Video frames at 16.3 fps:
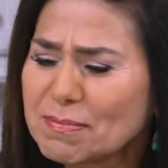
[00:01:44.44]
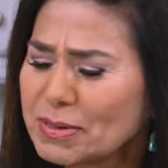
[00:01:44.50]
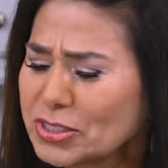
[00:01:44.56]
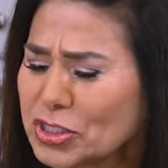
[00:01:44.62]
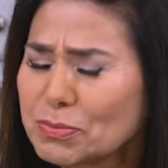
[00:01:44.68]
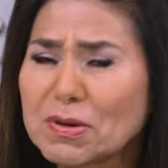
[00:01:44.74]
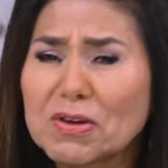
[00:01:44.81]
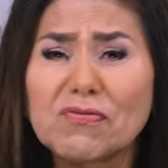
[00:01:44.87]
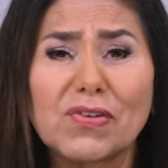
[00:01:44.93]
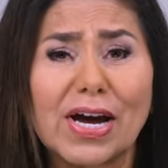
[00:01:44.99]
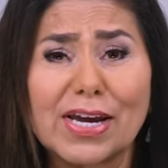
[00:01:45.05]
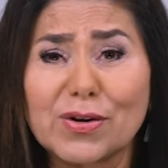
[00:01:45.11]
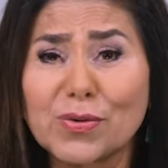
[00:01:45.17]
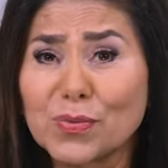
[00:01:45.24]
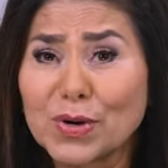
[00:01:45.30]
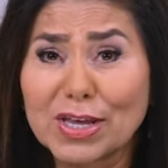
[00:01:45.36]
But you'll be
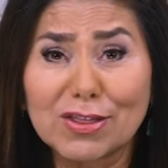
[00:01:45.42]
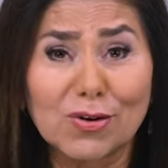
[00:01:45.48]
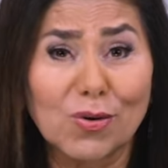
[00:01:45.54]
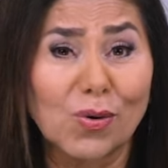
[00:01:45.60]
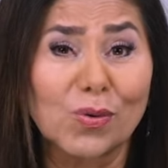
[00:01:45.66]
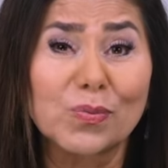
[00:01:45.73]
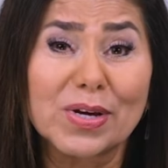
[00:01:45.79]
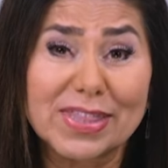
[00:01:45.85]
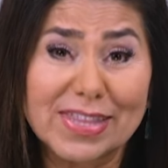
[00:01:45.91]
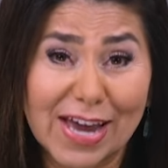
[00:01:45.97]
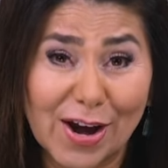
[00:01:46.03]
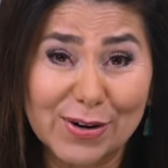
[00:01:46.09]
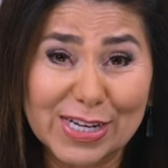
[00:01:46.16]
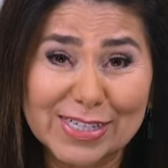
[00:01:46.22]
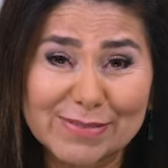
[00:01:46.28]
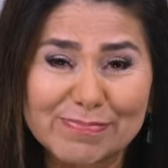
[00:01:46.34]
fine with or
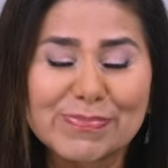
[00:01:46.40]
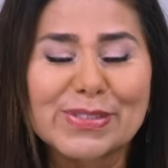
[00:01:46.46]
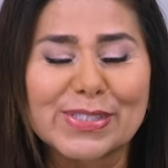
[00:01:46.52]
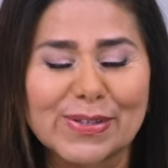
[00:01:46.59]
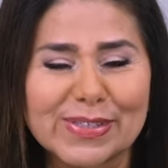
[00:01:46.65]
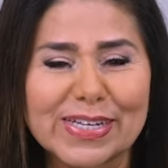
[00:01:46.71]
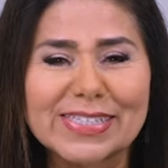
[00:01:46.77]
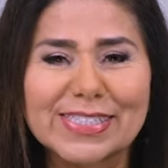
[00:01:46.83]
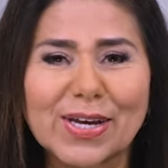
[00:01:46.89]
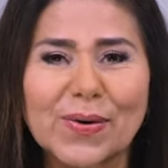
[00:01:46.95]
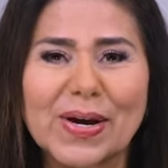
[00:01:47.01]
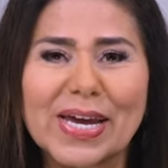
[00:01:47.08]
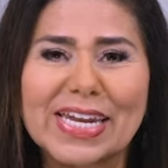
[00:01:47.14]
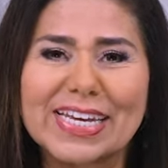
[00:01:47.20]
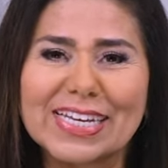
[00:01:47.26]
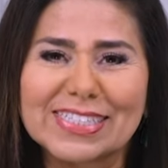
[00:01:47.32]
without it. So let's go
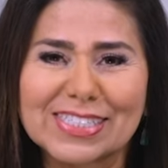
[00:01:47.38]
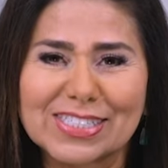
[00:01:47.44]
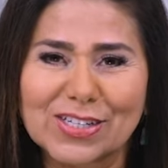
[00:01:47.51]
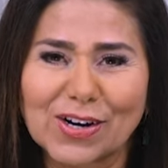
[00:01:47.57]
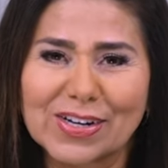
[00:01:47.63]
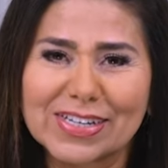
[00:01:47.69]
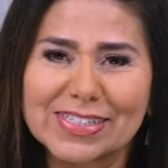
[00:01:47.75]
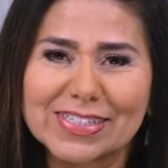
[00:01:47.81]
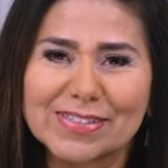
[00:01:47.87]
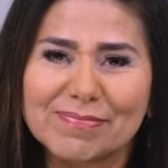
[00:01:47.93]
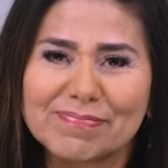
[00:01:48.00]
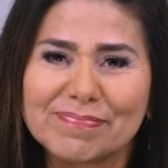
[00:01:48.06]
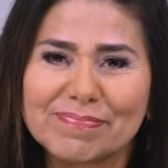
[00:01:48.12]
ahead and get started.